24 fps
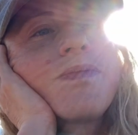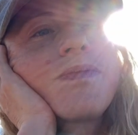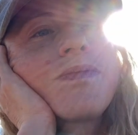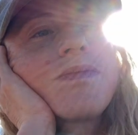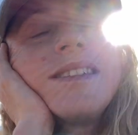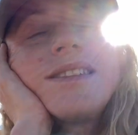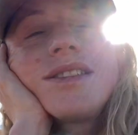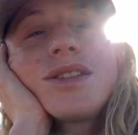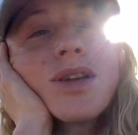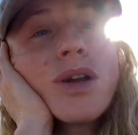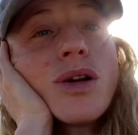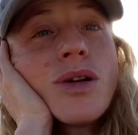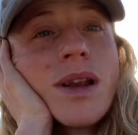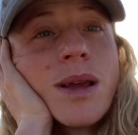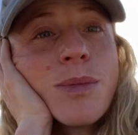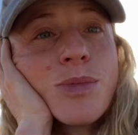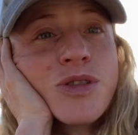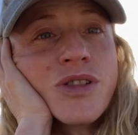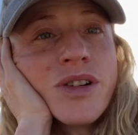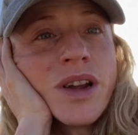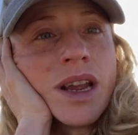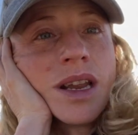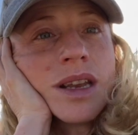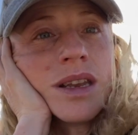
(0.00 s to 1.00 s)
So
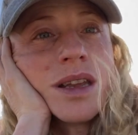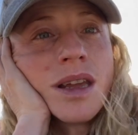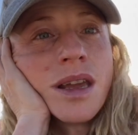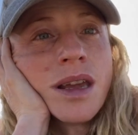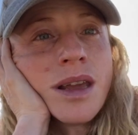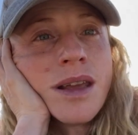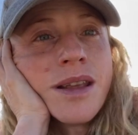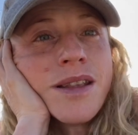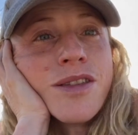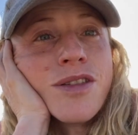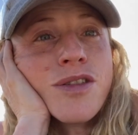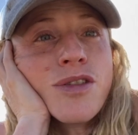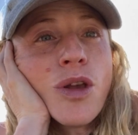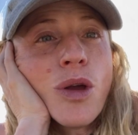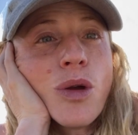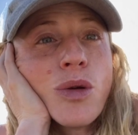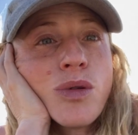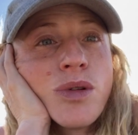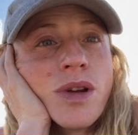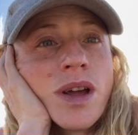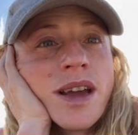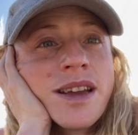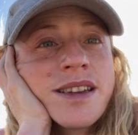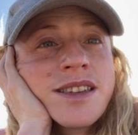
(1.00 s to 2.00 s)
liberating. It's so
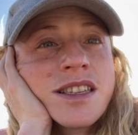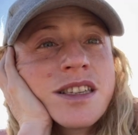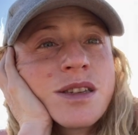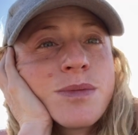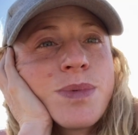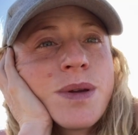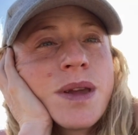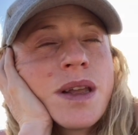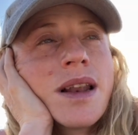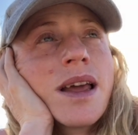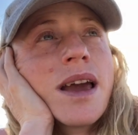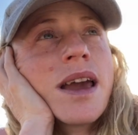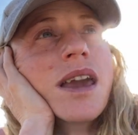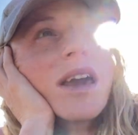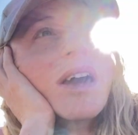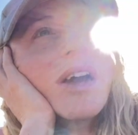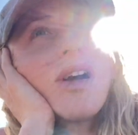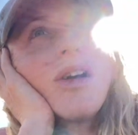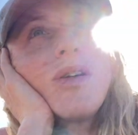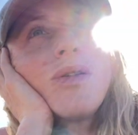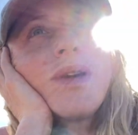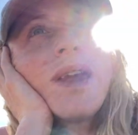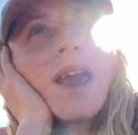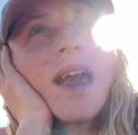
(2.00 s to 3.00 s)
nice to be like,
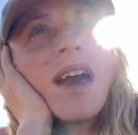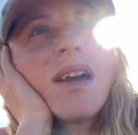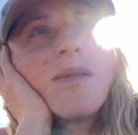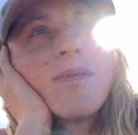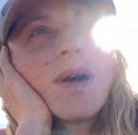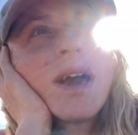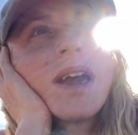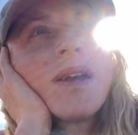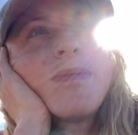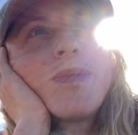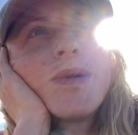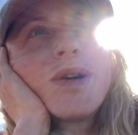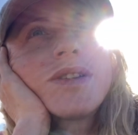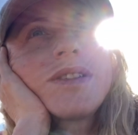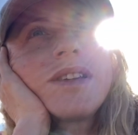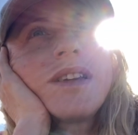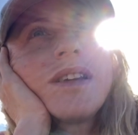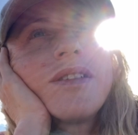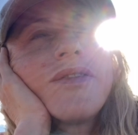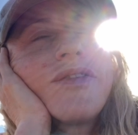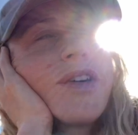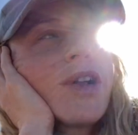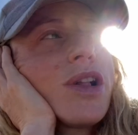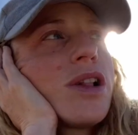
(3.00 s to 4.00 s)
oh yeah, my
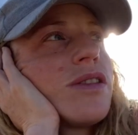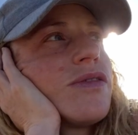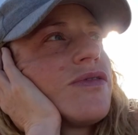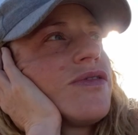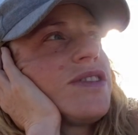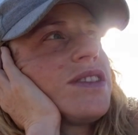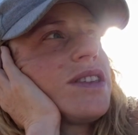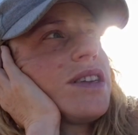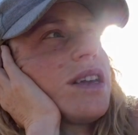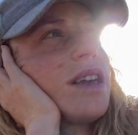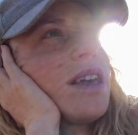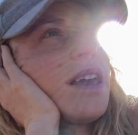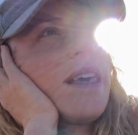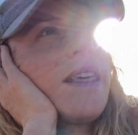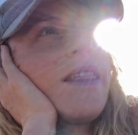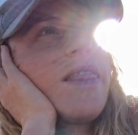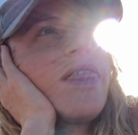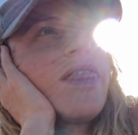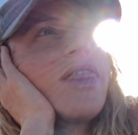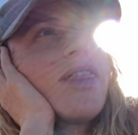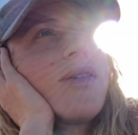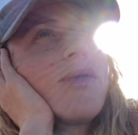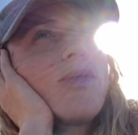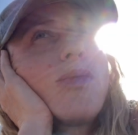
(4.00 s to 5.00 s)
body evolved
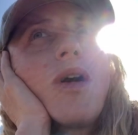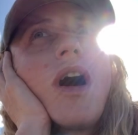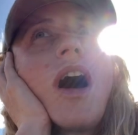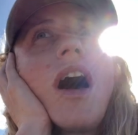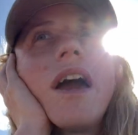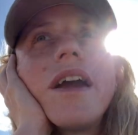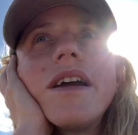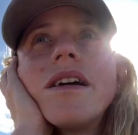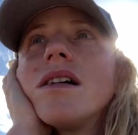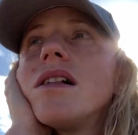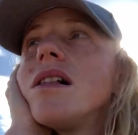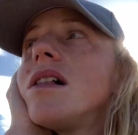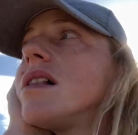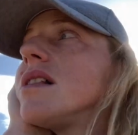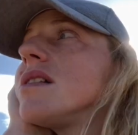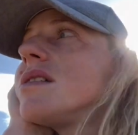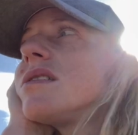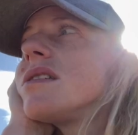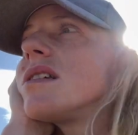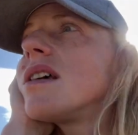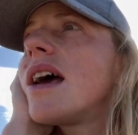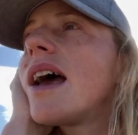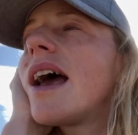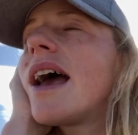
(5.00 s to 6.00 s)
in the
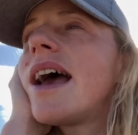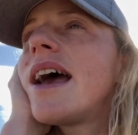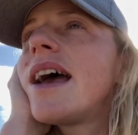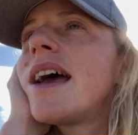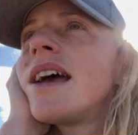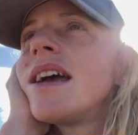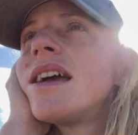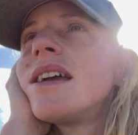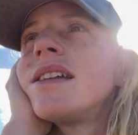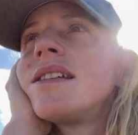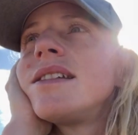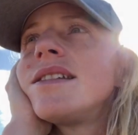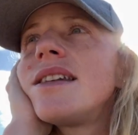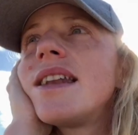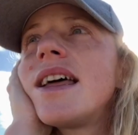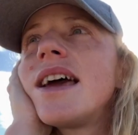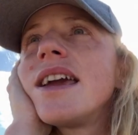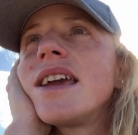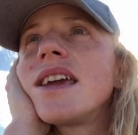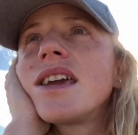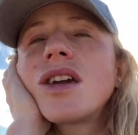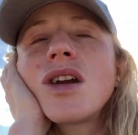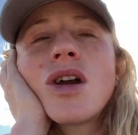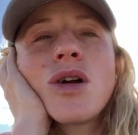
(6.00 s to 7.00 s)
wild, and
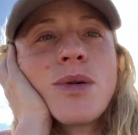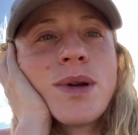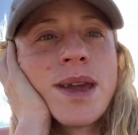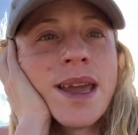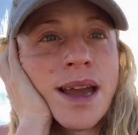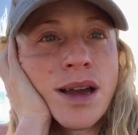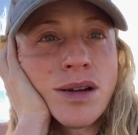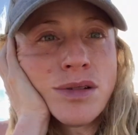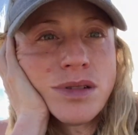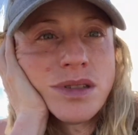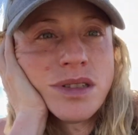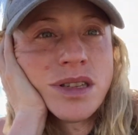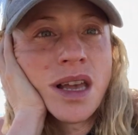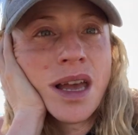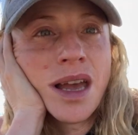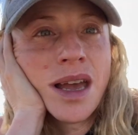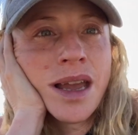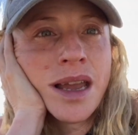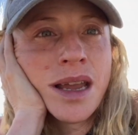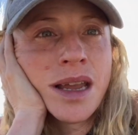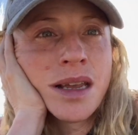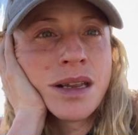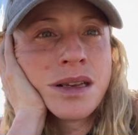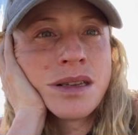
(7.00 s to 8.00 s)
like going
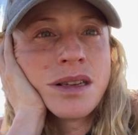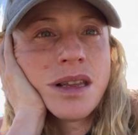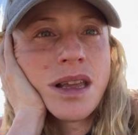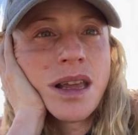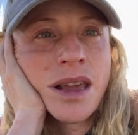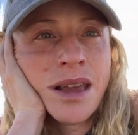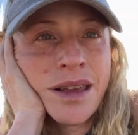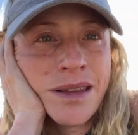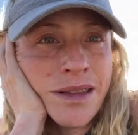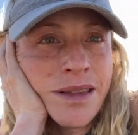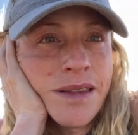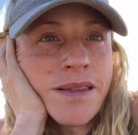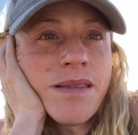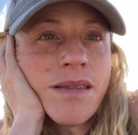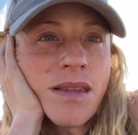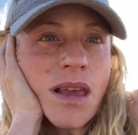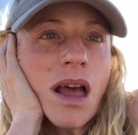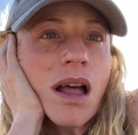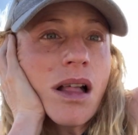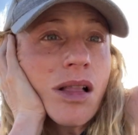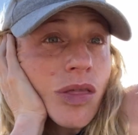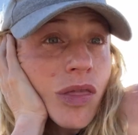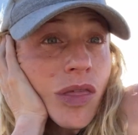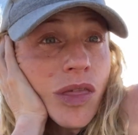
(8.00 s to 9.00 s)
outside is
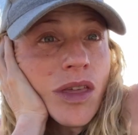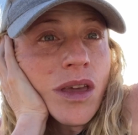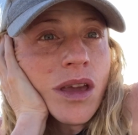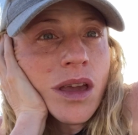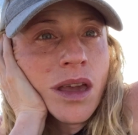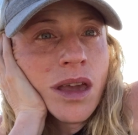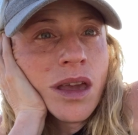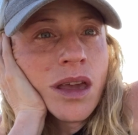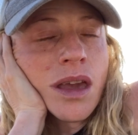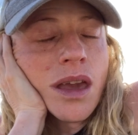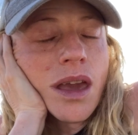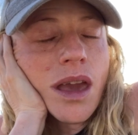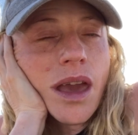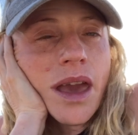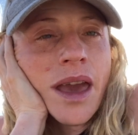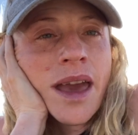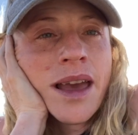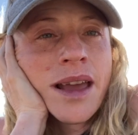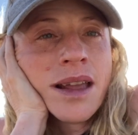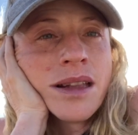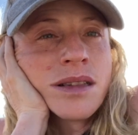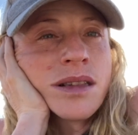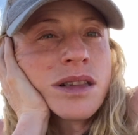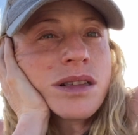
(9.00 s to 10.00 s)
healthy,
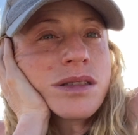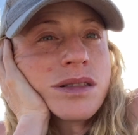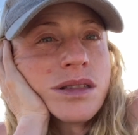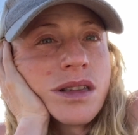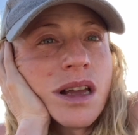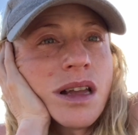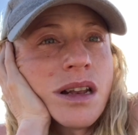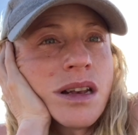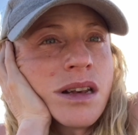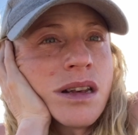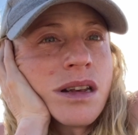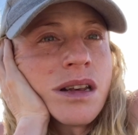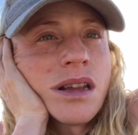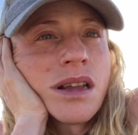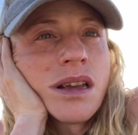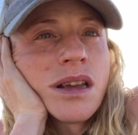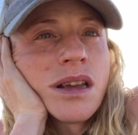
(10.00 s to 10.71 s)
and the sun